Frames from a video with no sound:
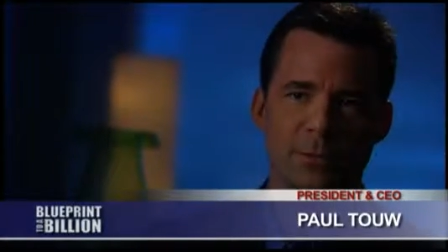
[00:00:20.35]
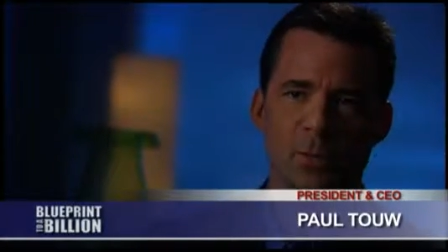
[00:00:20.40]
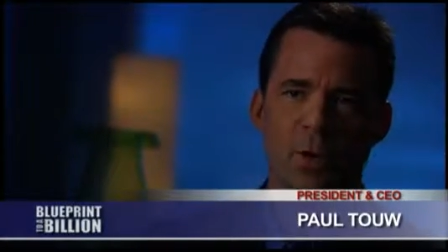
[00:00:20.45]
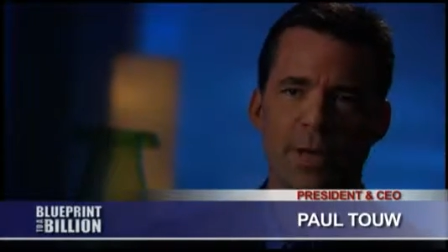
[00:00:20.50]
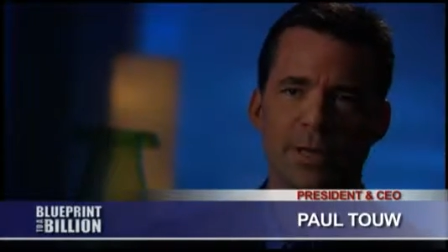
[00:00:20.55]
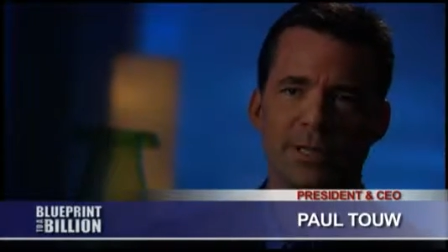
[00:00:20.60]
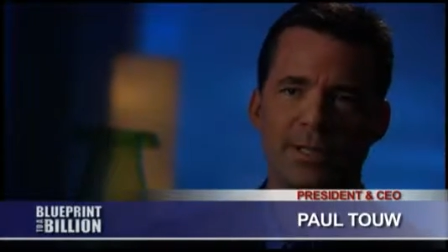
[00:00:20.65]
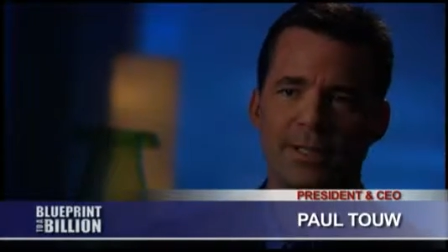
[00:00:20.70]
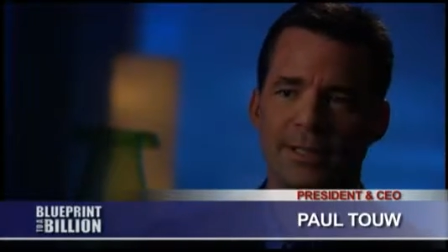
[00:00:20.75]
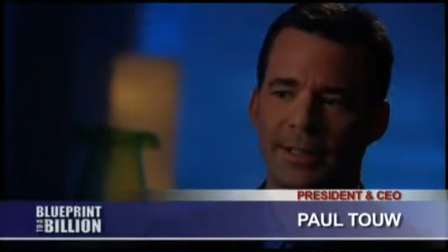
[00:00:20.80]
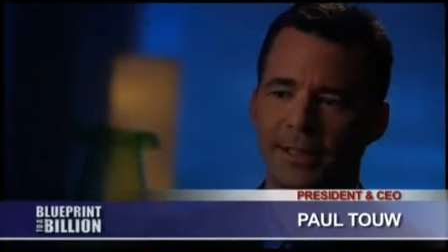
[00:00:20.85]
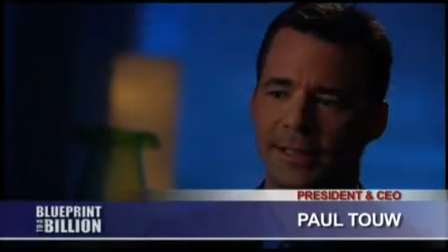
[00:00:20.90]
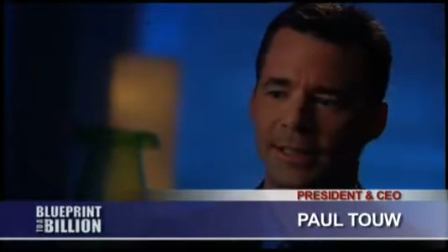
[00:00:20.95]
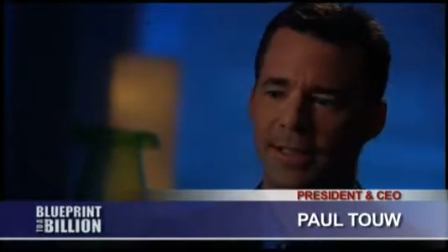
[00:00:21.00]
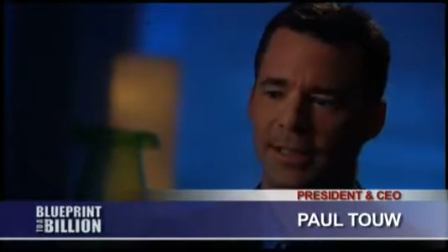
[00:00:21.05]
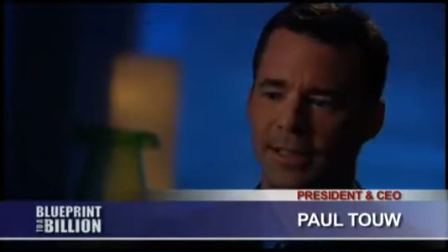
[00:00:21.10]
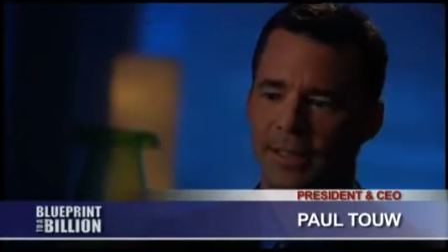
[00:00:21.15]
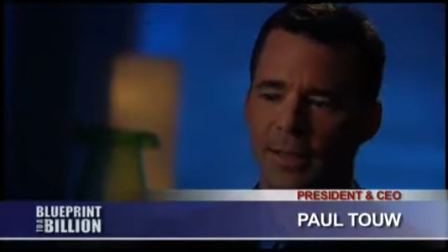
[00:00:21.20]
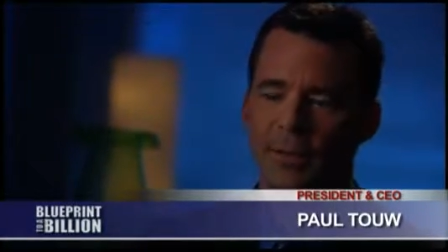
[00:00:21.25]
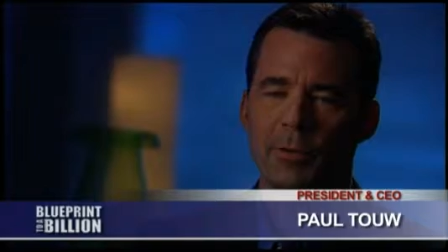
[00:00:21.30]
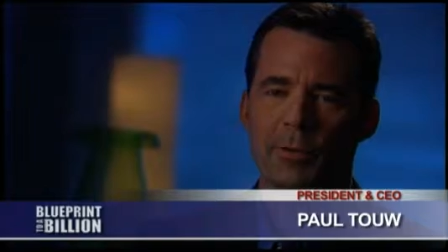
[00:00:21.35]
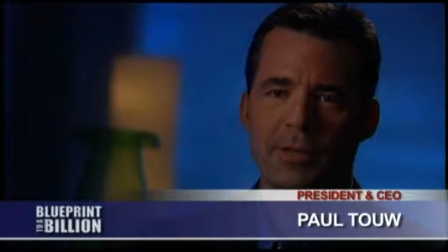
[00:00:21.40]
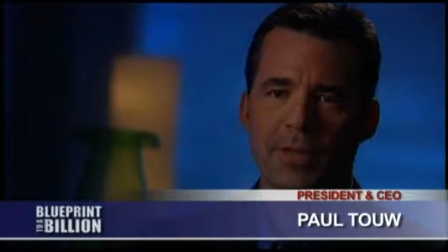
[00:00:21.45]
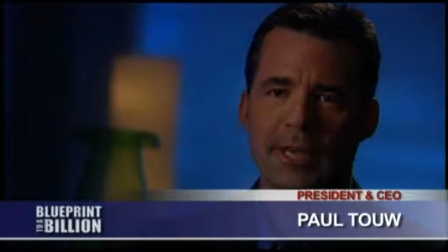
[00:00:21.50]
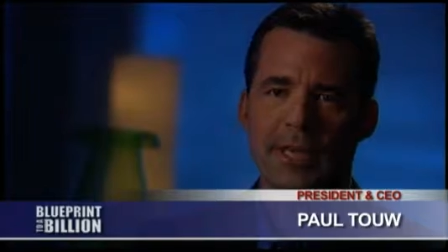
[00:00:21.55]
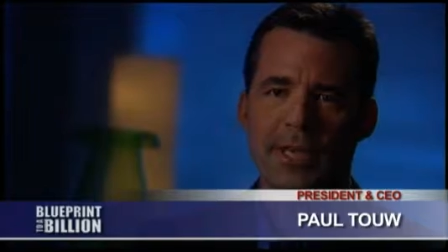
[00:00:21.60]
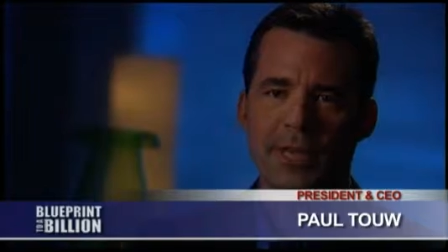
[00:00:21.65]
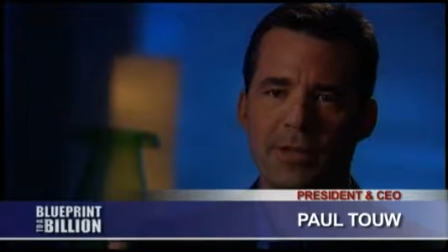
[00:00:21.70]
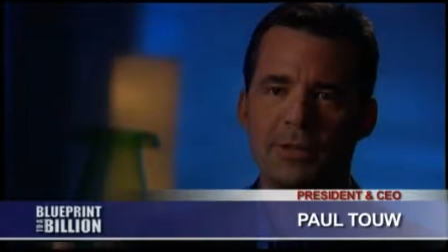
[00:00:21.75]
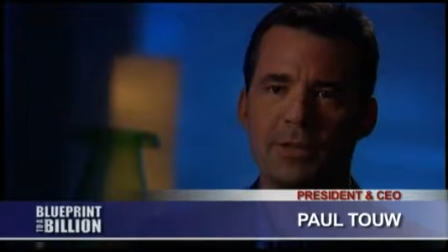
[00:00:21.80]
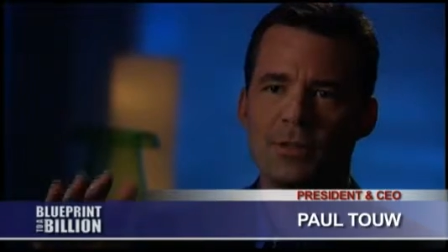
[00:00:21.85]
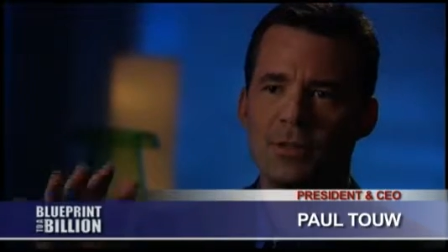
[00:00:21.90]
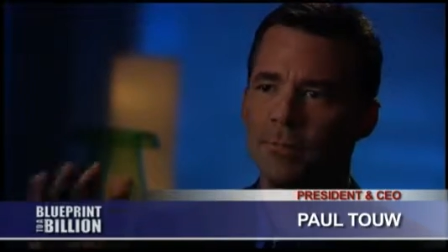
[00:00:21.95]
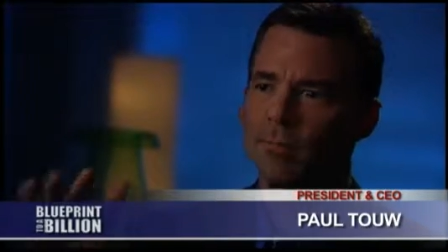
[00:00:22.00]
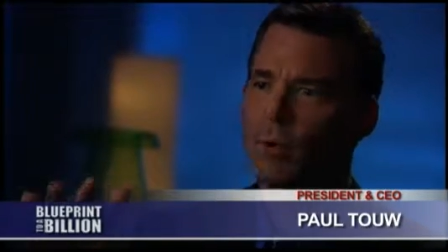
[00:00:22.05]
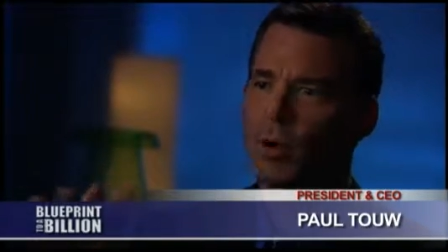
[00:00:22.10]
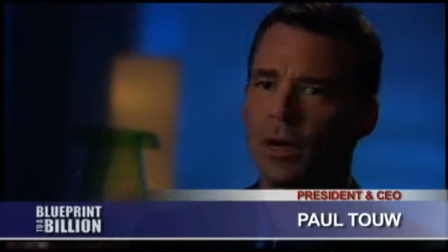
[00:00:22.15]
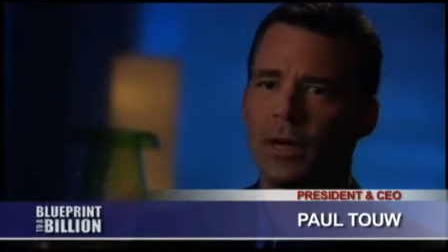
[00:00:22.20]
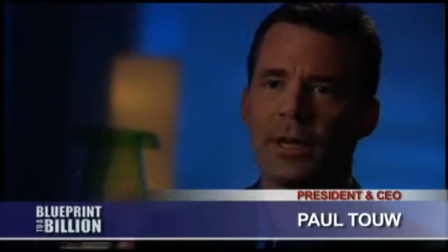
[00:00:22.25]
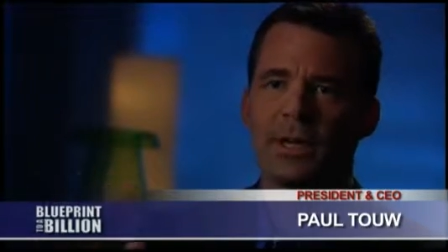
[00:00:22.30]
One, you know, is the
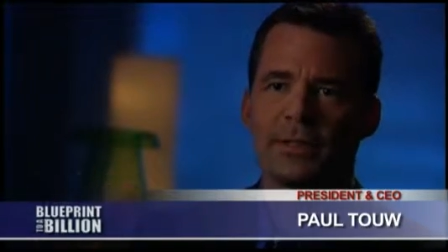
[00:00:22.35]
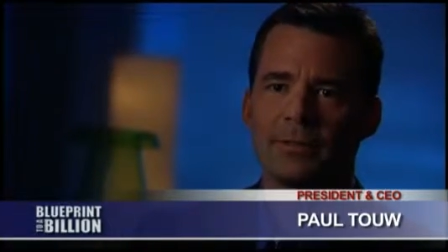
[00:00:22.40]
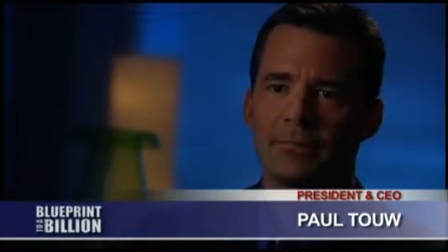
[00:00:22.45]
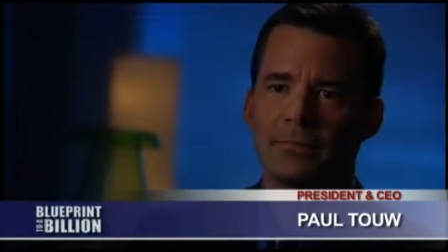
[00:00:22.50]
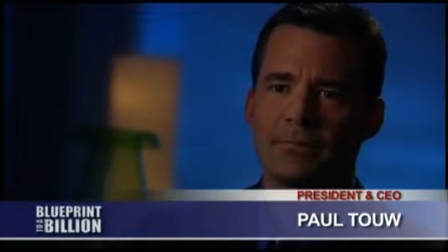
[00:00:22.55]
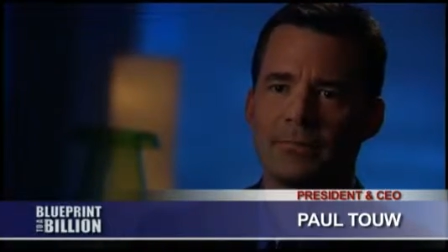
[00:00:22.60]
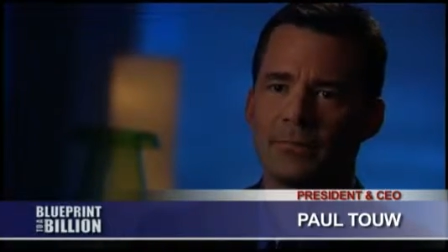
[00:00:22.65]
market